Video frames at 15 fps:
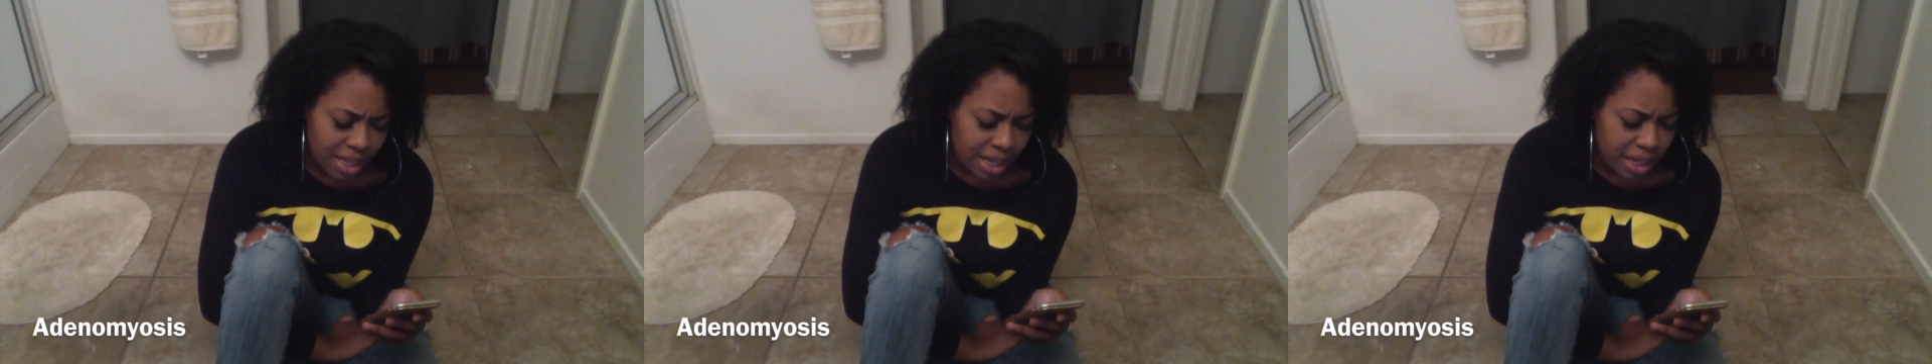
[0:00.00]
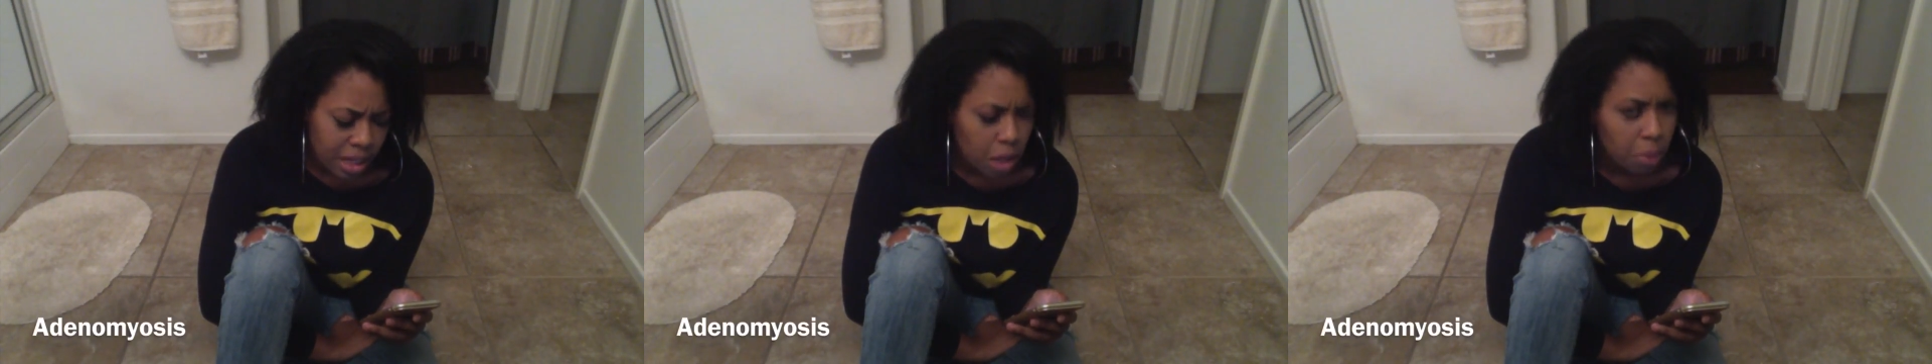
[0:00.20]

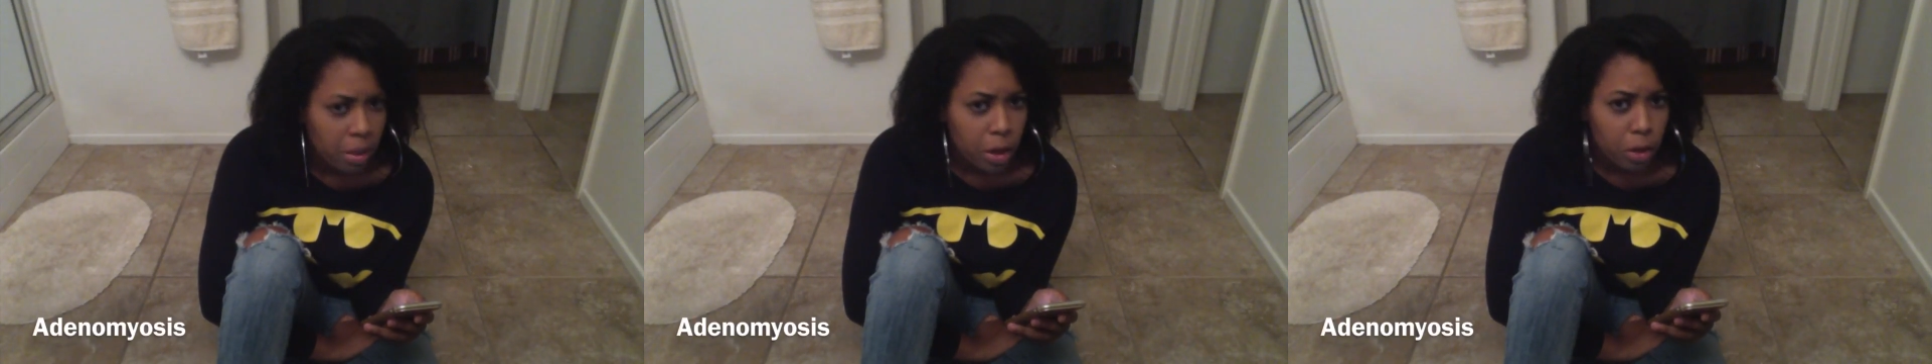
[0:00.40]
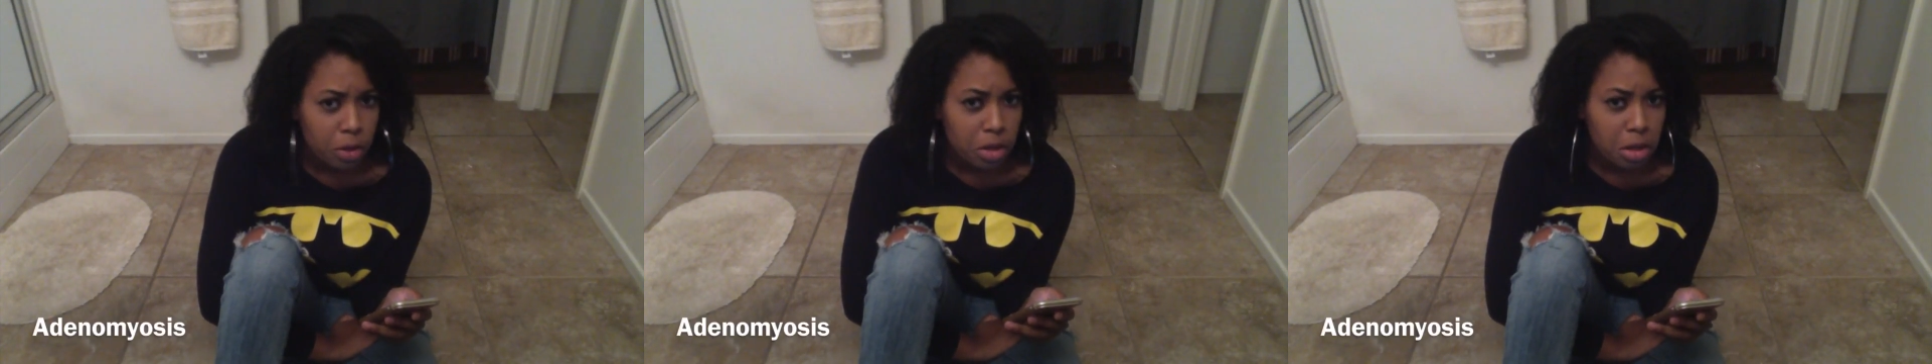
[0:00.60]

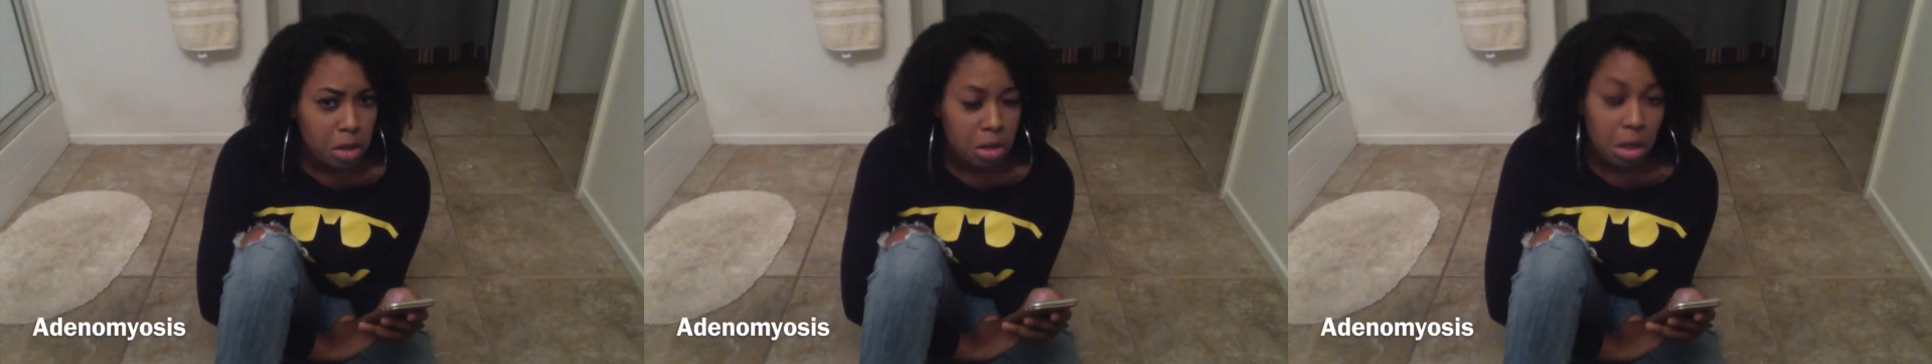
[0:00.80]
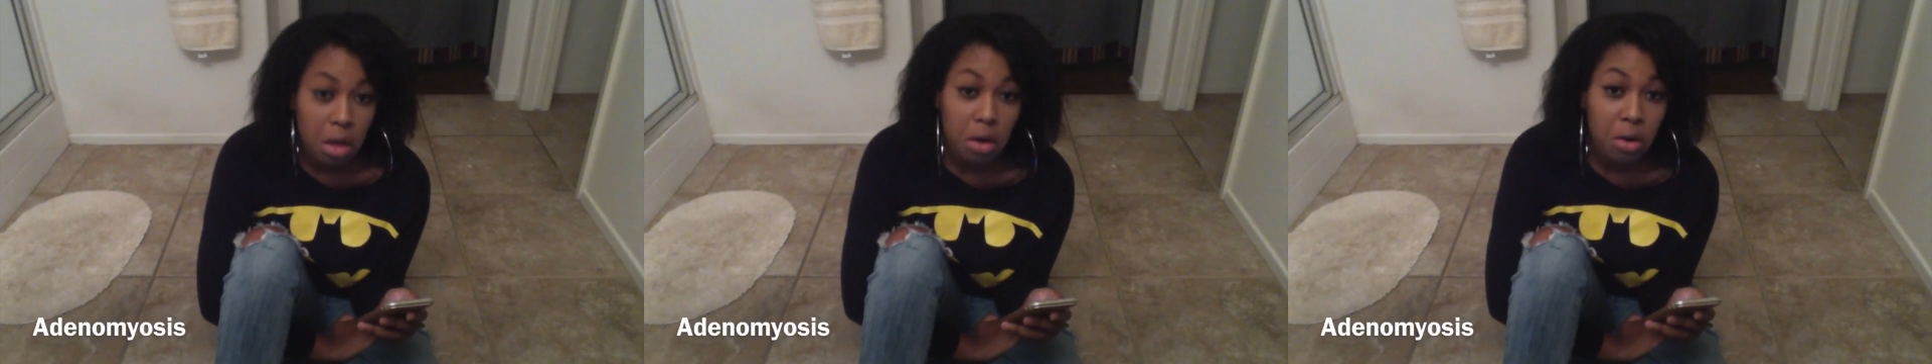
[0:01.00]

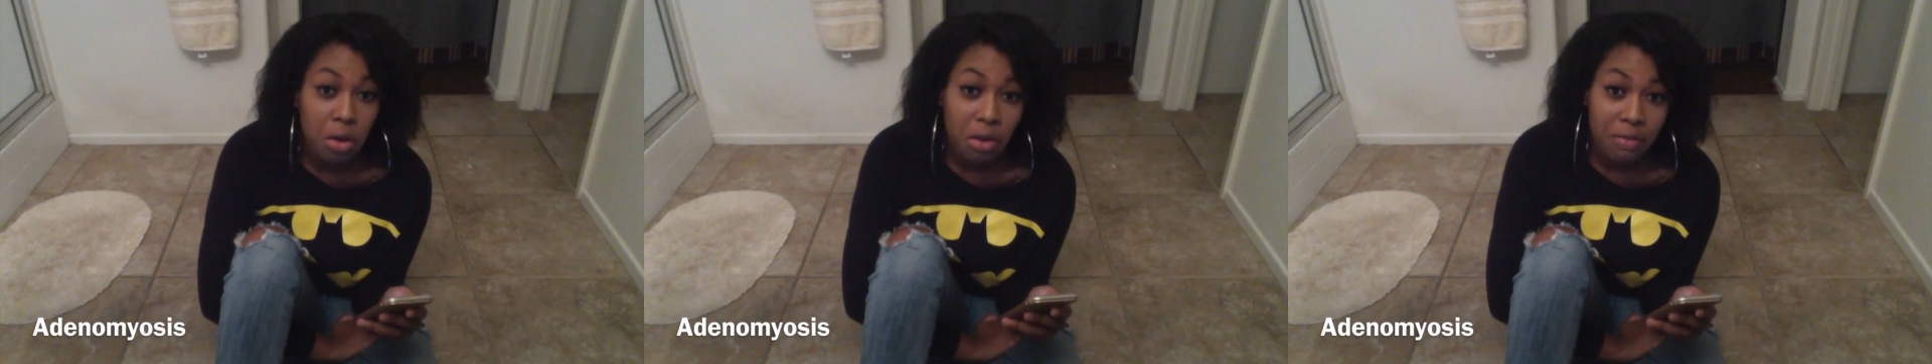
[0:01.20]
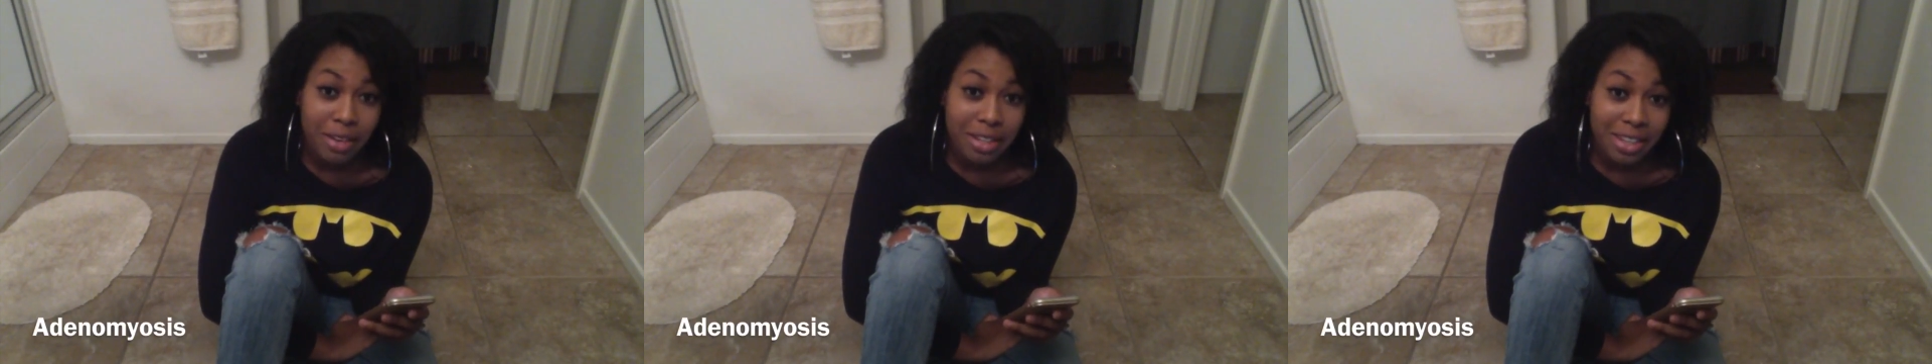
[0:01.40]
I don't
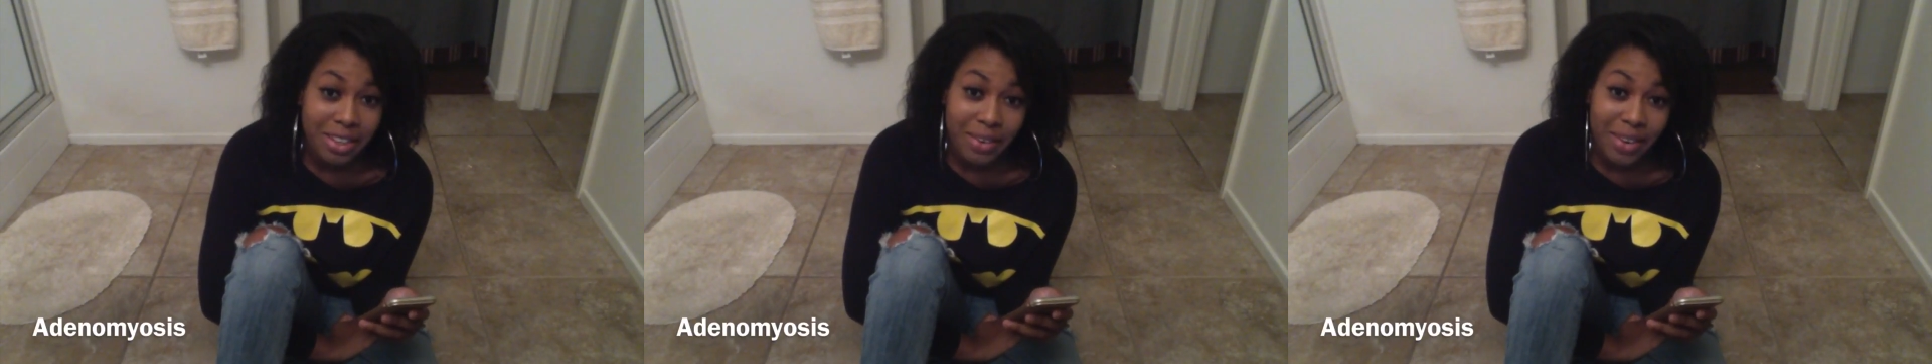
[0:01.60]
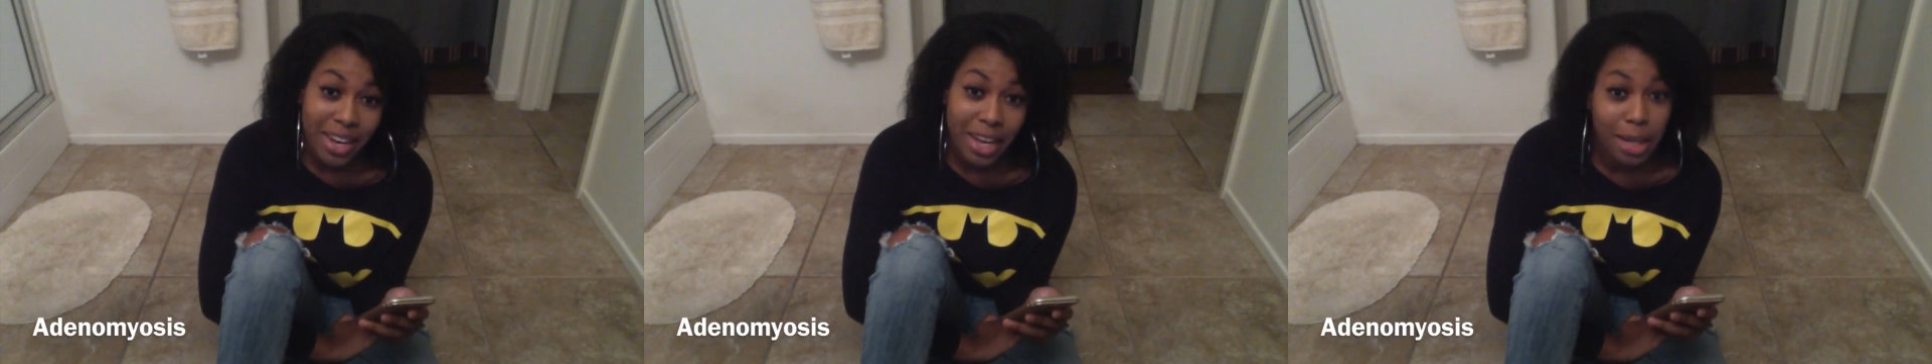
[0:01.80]
know if I said
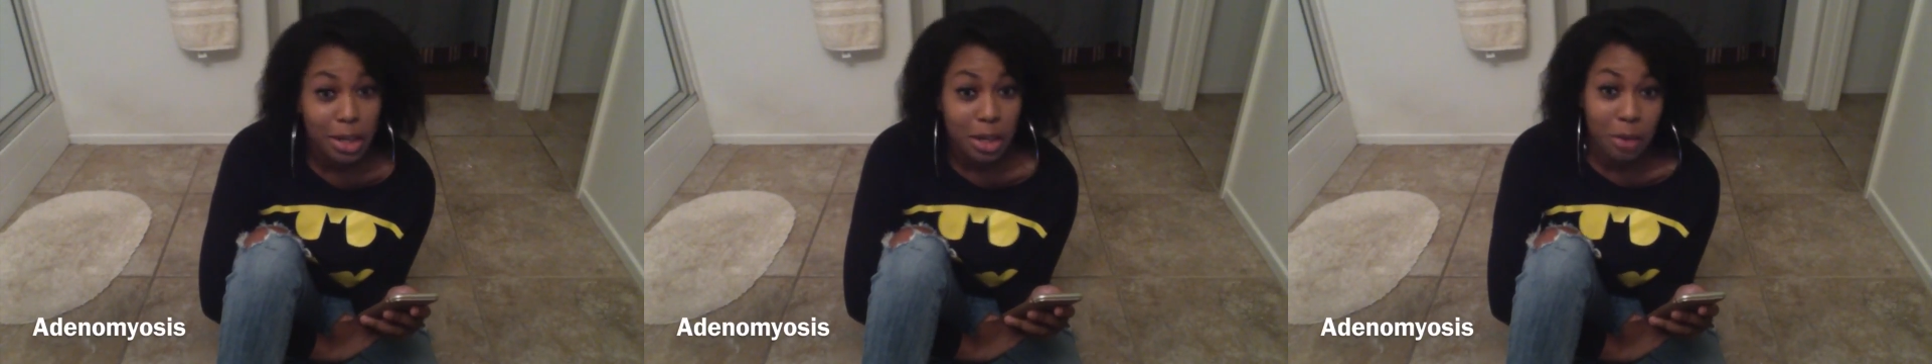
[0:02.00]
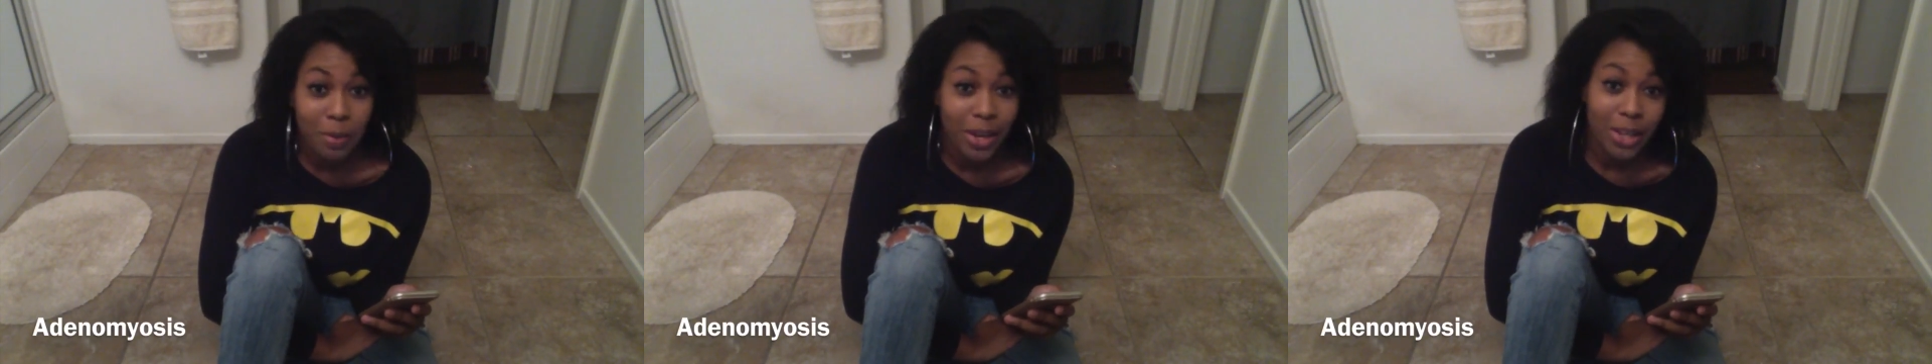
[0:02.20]
that right,
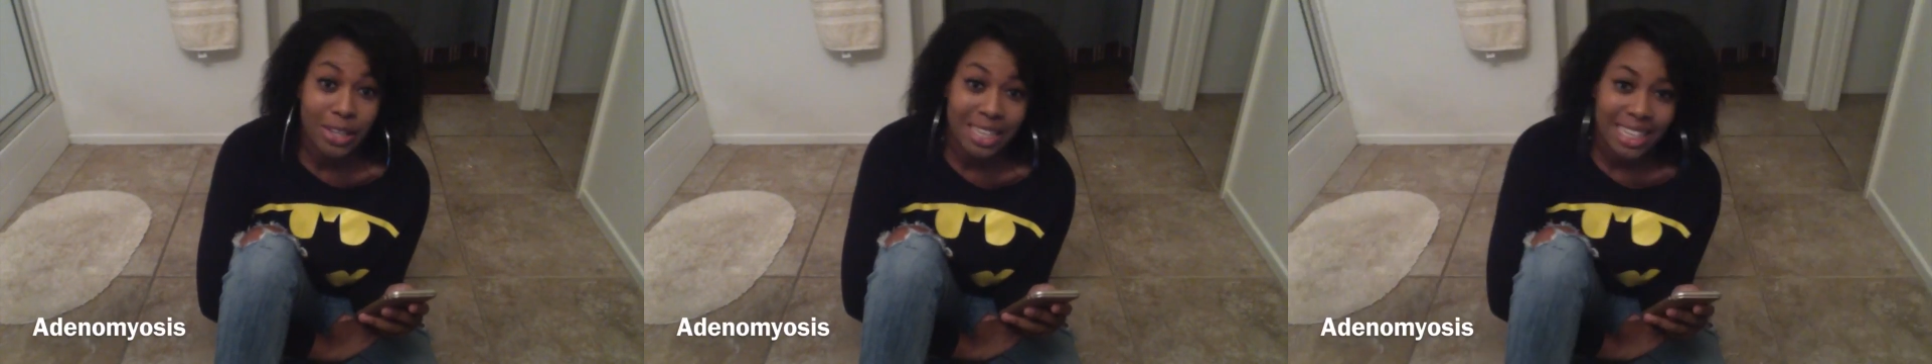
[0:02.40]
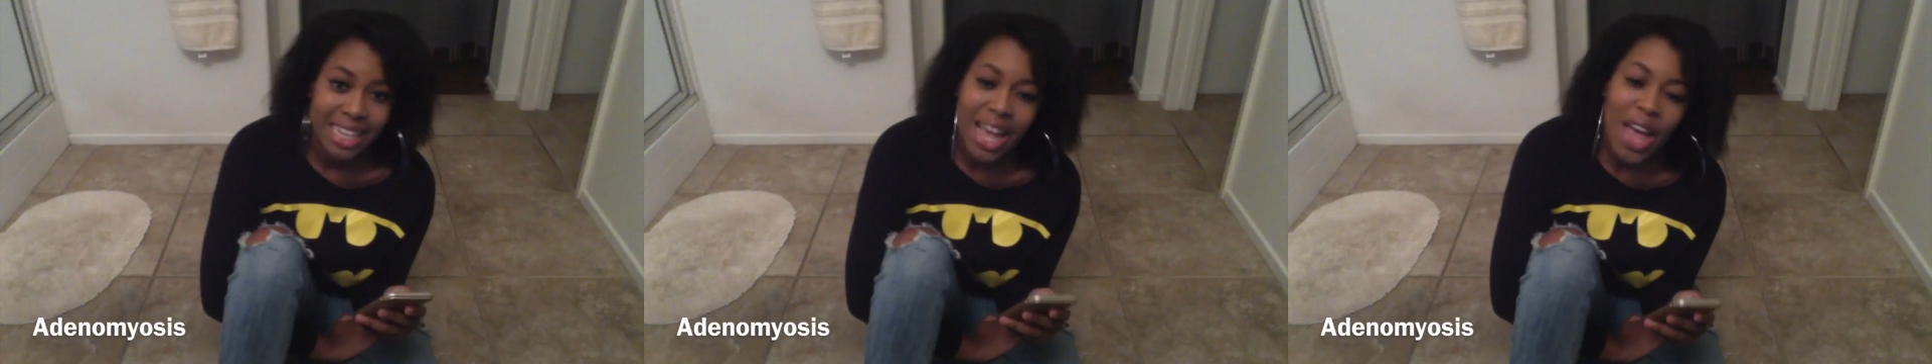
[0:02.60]
adenomyosis.